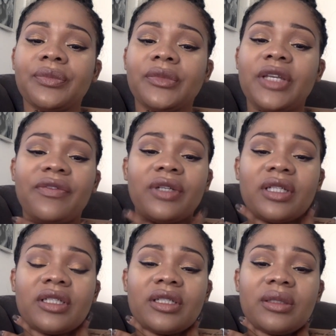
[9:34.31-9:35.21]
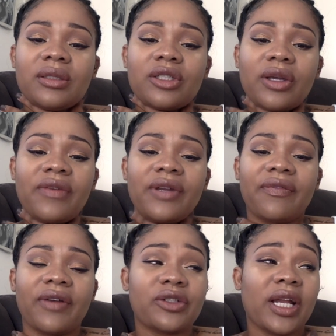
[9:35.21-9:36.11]
even
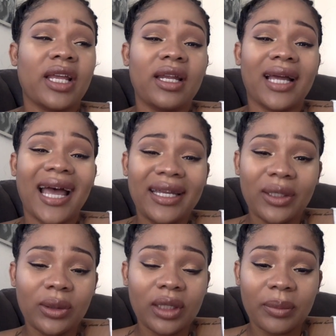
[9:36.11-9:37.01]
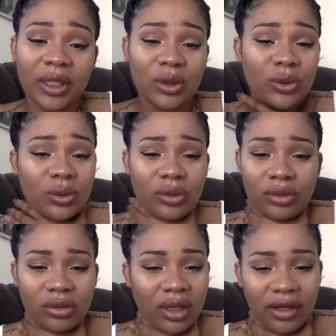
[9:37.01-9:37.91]
if I try to hit a high note, I'm like, ooh,
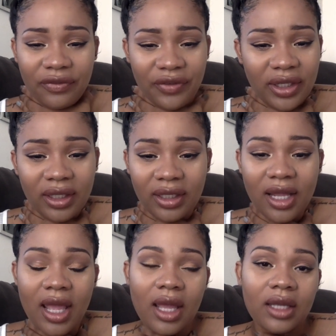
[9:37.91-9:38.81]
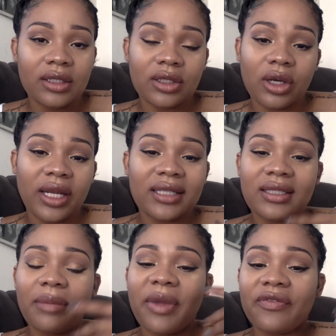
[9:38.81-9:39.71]
I feel it. So they
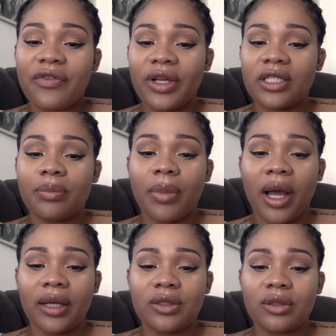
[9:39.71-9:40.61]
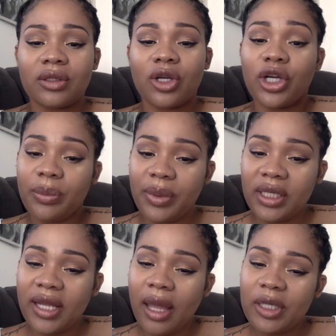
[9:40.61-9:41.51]
said my voice box could be
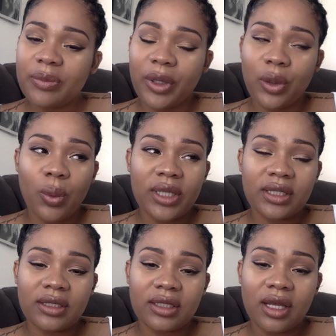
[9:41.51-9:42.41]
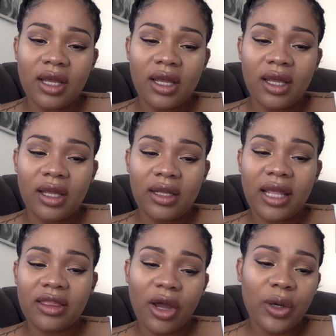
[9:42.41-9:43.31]
damaged, but it wasn't.
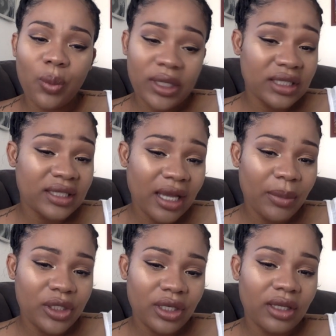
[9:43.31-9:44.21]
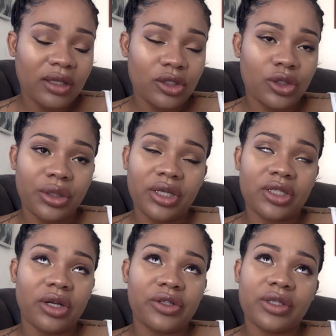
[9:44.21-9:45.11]
They thought it wasn't damaged in during the
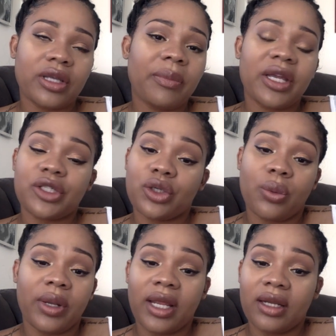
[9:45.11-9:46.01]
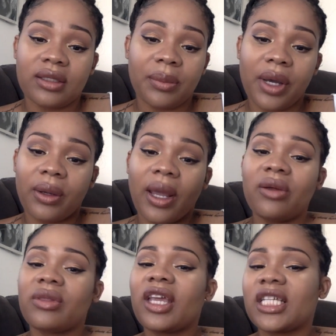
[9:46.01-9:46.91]
surgery, so I'm not sure what that is about. I
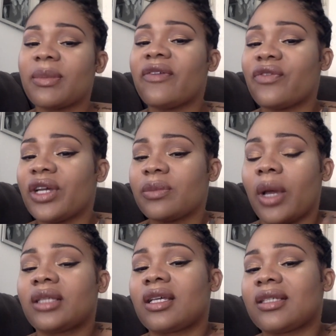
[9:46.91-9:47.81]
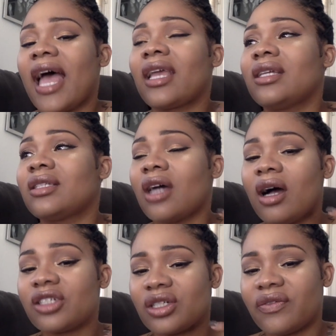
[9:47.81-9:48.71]
don't think it's my voice box because I can
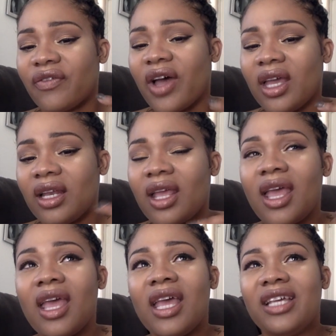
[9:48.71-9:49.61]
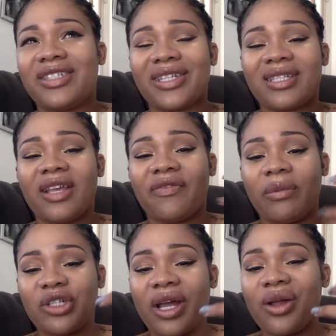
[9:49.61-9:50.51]
talk just fine. It's just if
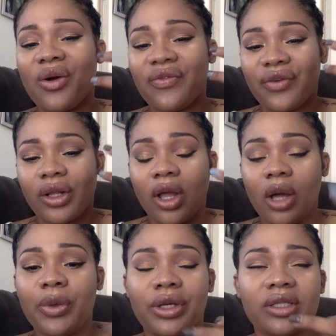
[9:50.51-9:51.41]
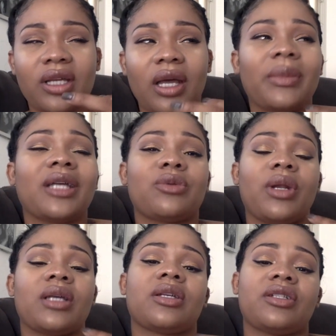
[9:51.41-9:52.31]
I'm trying to go for a long period of time, that's
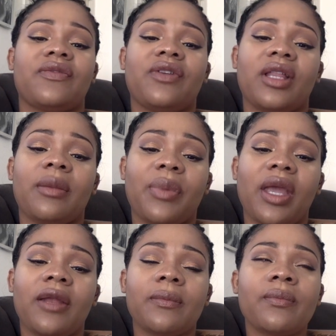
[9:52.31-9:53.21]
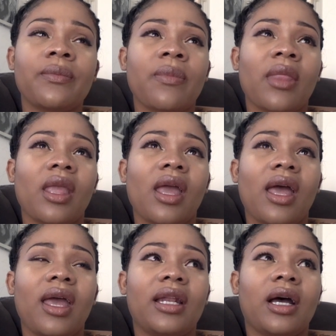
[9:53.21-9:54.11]
when I start to feel that pain.
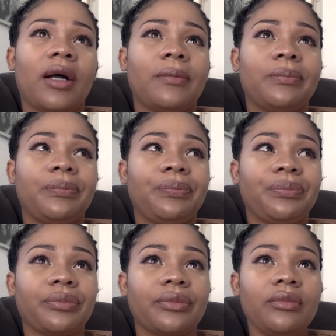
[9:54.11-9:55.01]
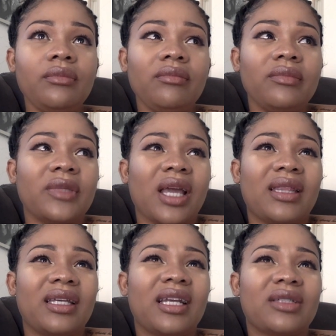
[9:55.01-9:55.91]
And I
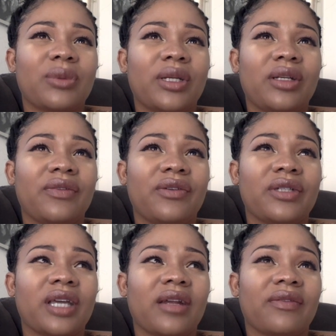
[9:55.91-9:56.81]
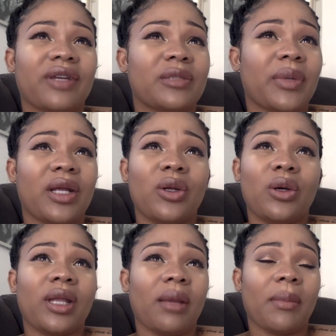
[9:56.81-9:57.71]
think that's one of the few side effects, but I
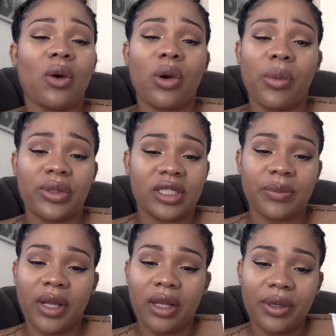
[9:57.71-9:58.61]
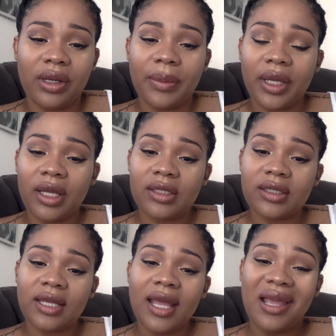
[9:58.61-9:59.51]
know like my hormones is probably one of the biggest,
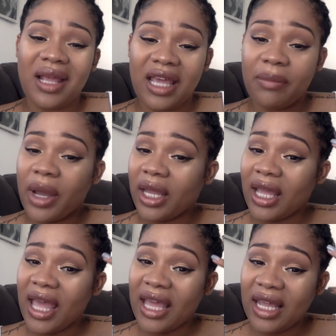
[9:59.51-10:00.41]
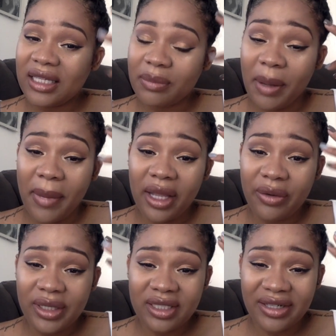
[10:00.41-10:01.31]
and my headaches, my
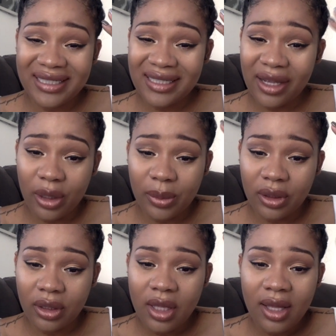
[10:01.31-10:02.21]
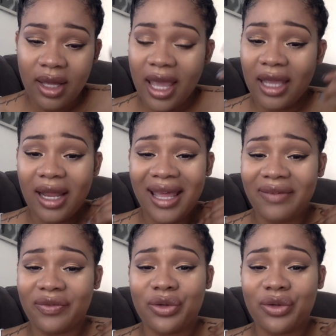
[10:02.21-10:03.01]
migraines are terrible, and I have